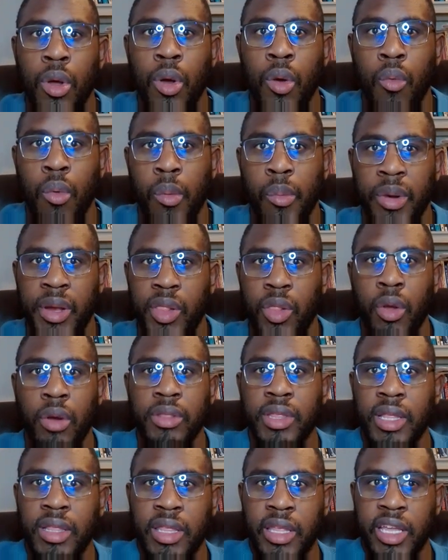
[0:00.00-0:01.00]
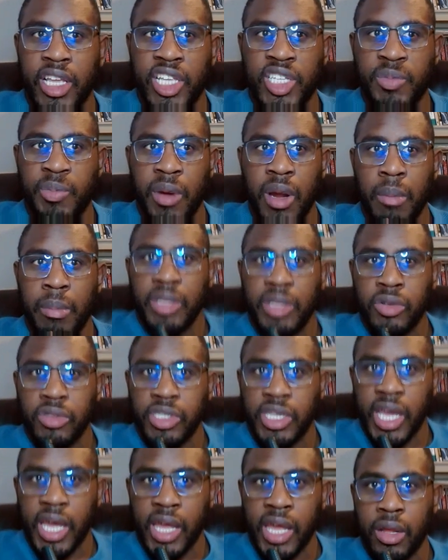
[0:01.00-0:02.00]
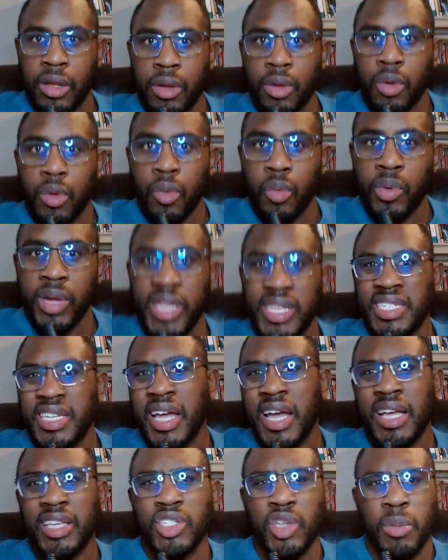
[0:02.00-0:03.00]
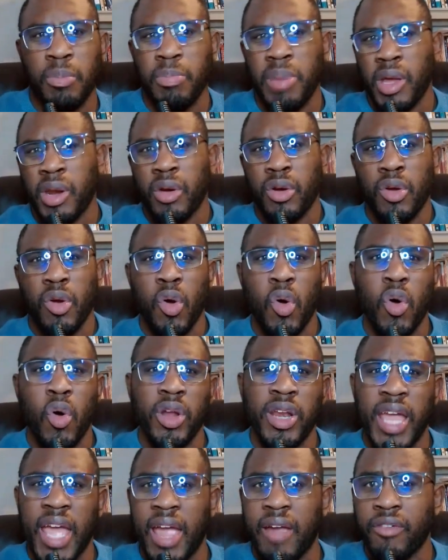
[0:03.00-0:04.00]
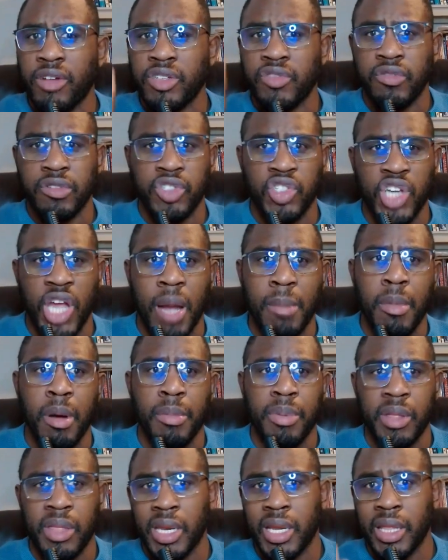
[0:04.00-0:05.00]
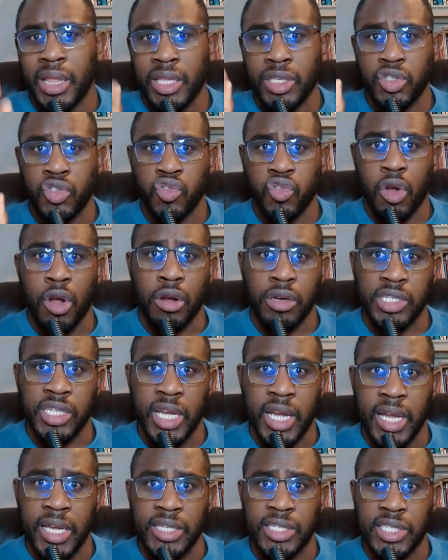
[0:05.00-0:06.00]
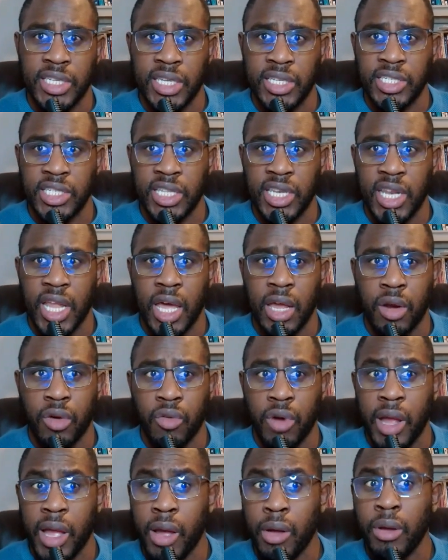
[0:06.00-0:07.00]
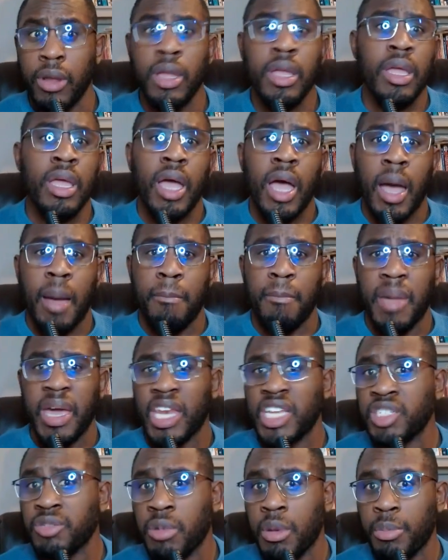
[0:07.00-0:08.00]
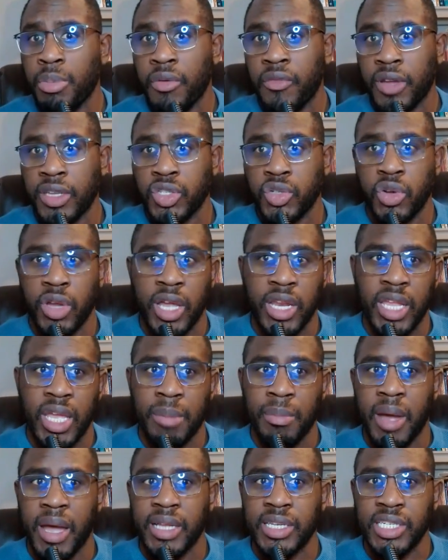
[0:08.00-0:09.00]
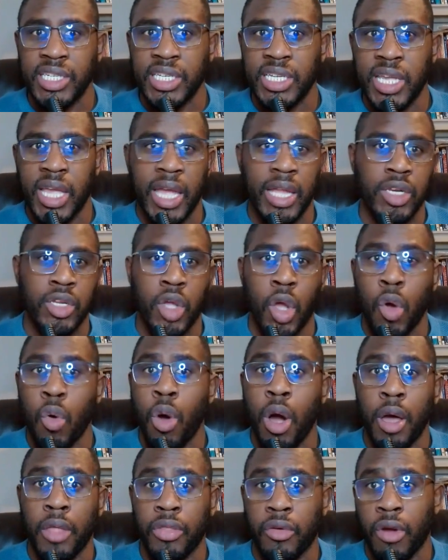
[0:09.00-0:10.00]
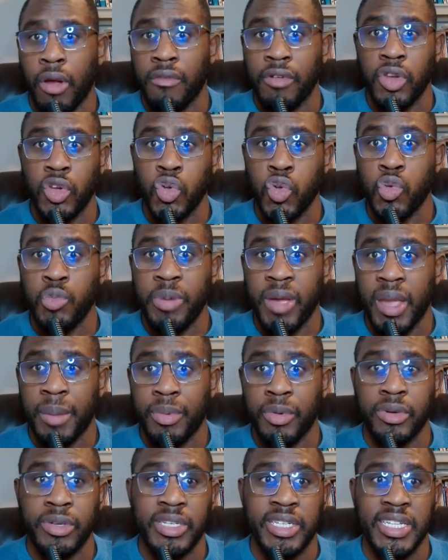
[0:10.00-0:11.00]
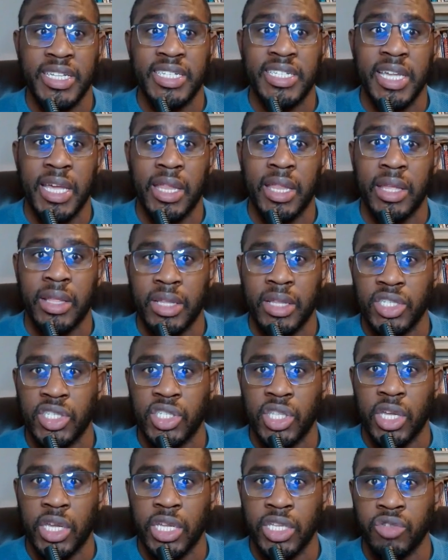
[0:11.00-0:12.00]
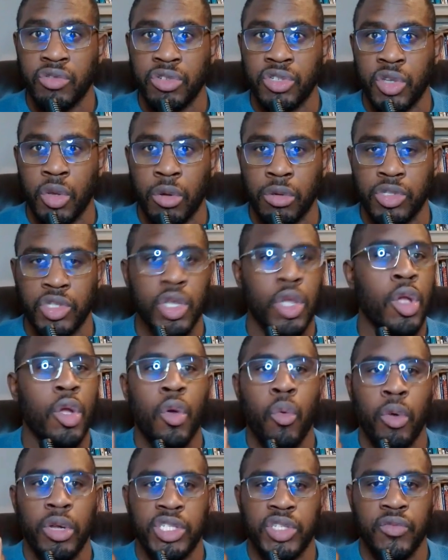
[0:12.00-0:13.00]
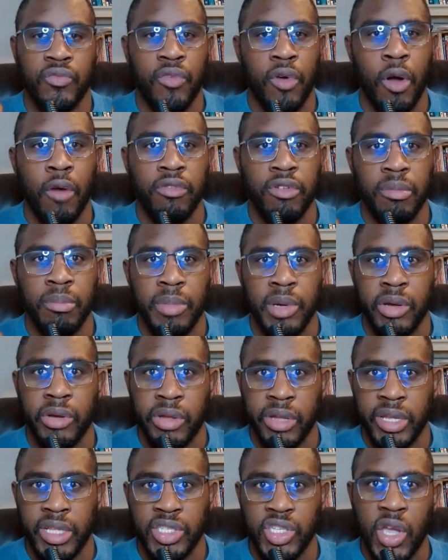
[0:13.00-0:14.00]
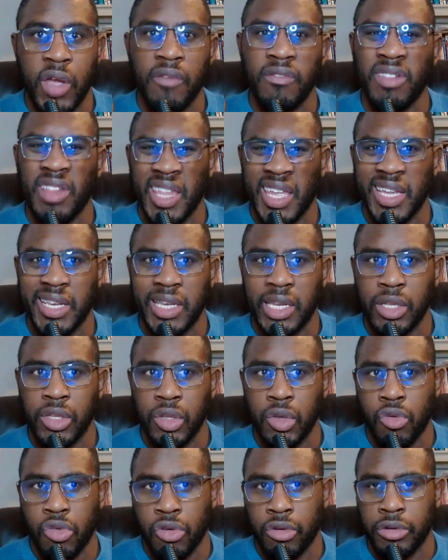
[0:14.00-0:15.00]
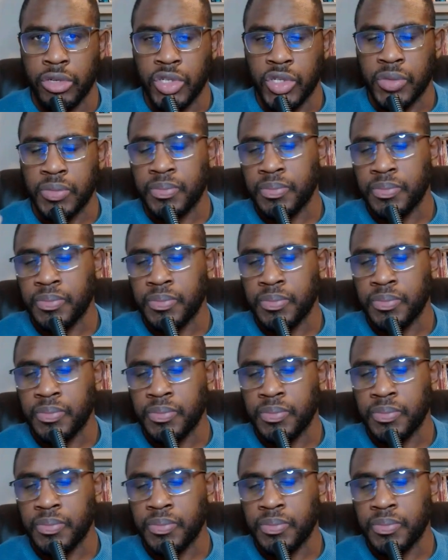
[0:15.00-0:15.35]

When we looked at the experimental data, weak ties are better on average for job mobility than strong ties, says Sanana Rao, a management professor at MIT and co author of a new paper detailing the study's results, which involved millions of LinkedIn users.